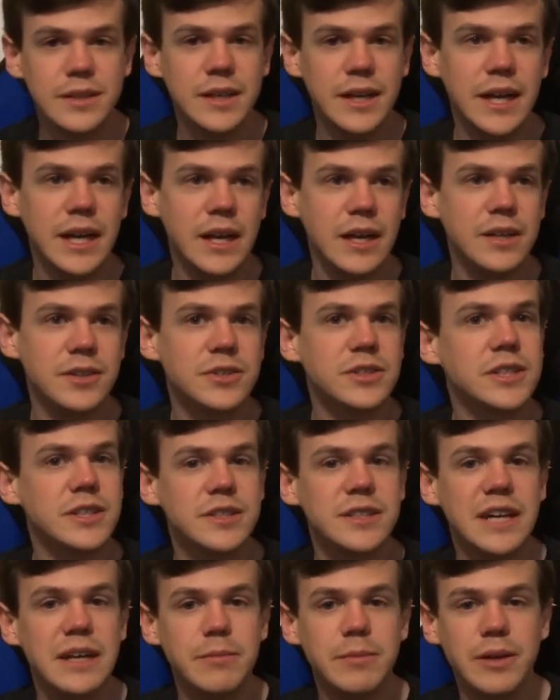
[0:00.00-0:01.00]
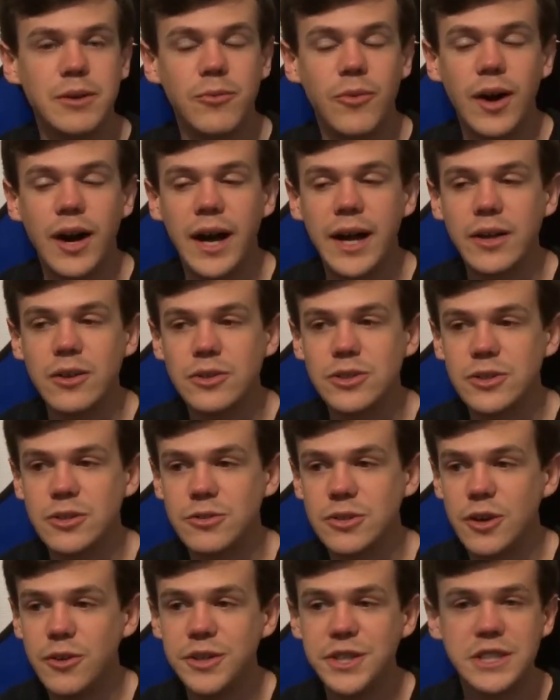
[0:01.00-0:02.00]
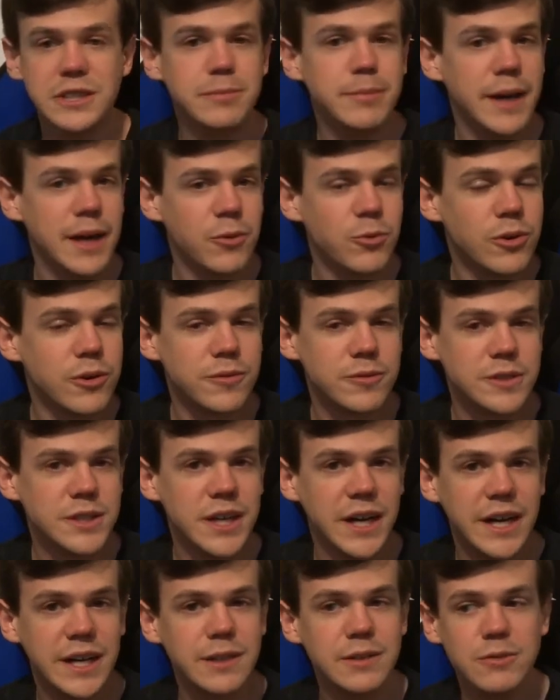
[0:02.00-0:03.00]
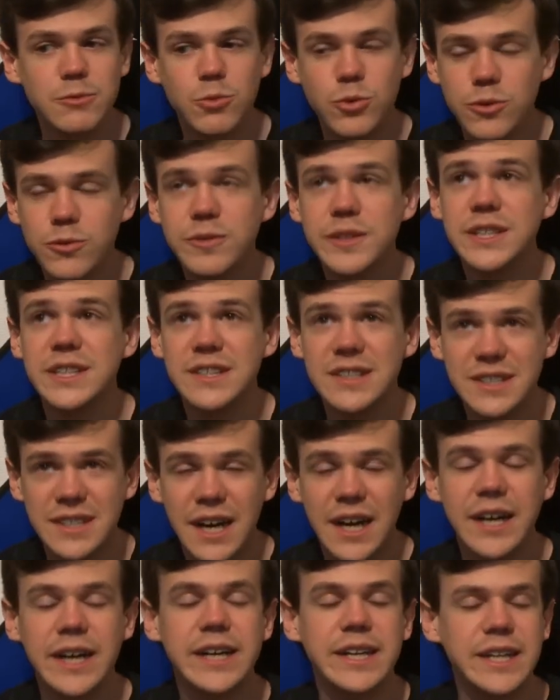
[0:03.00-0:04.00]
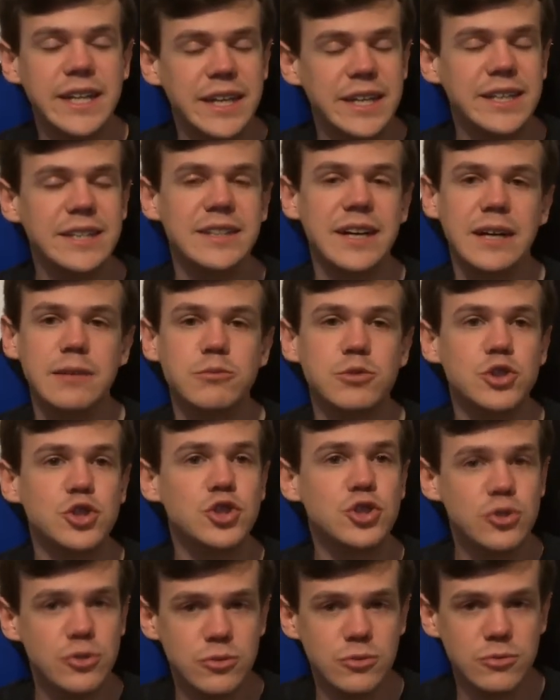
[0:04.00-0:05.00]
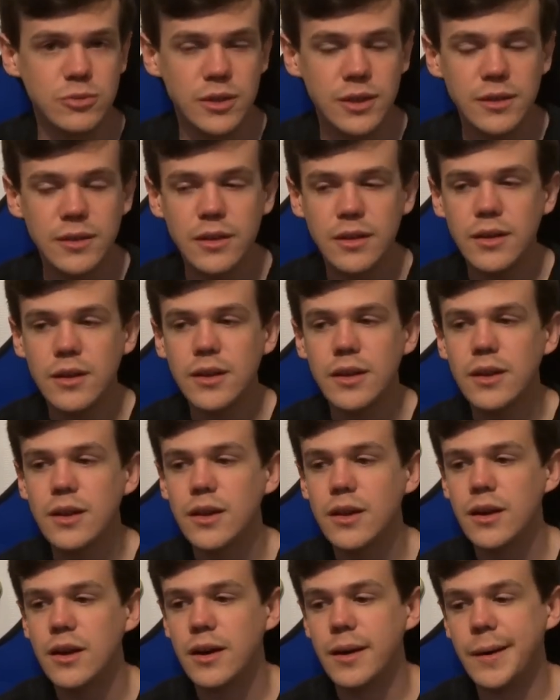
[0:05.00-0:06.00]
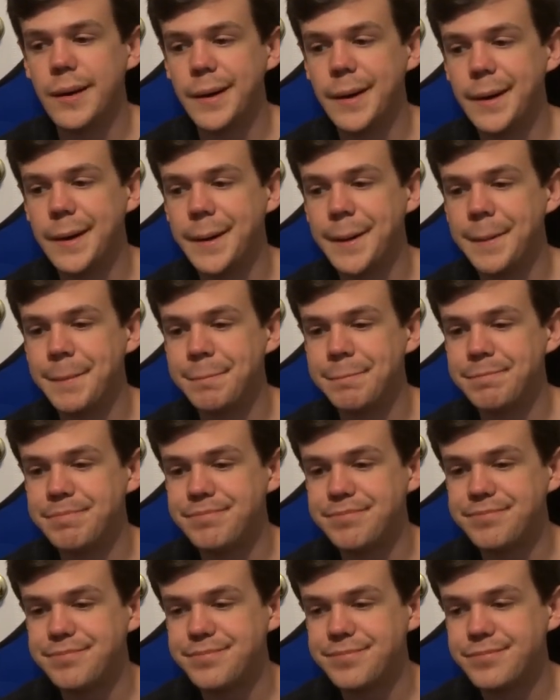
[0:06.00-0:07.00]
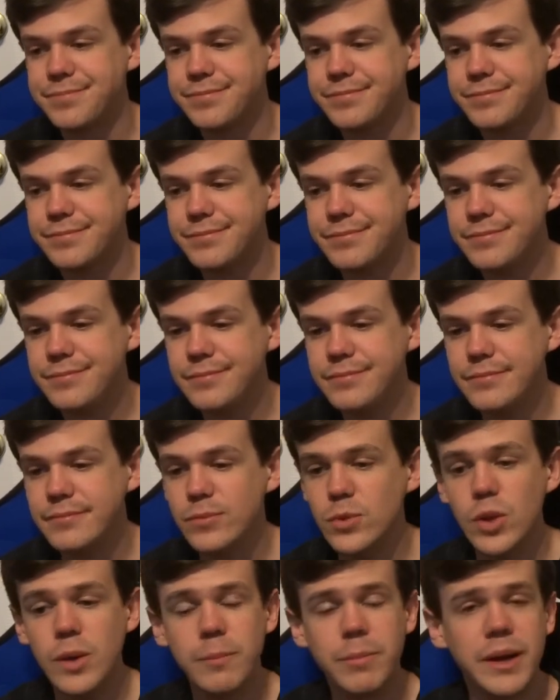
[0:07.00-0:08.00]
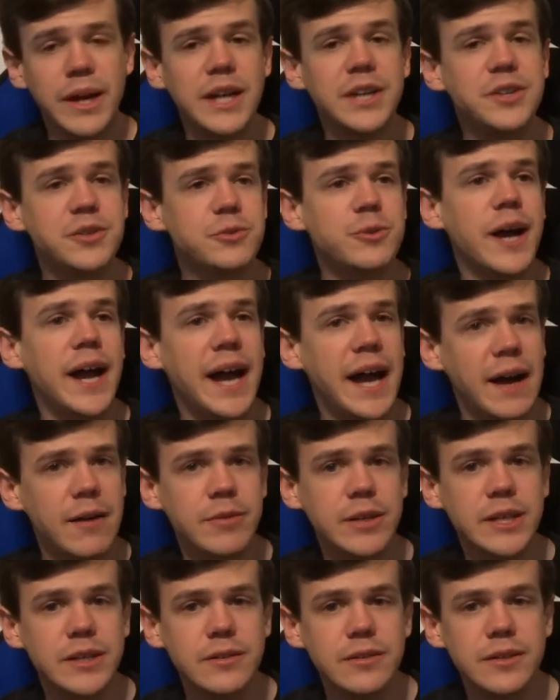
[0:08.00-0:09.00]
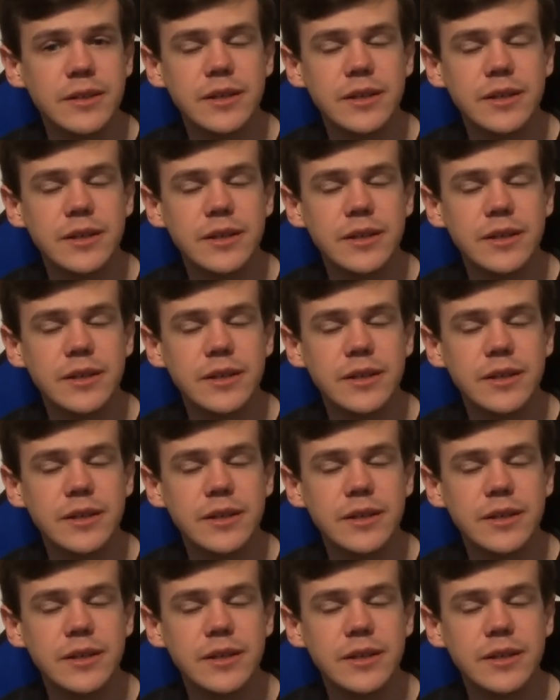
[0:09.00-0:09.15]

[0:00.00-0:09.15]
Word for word: it, it's going to take me a while. So don't expect Wolfenstein, Wolfenstein anytime soon. Um, but I do have it.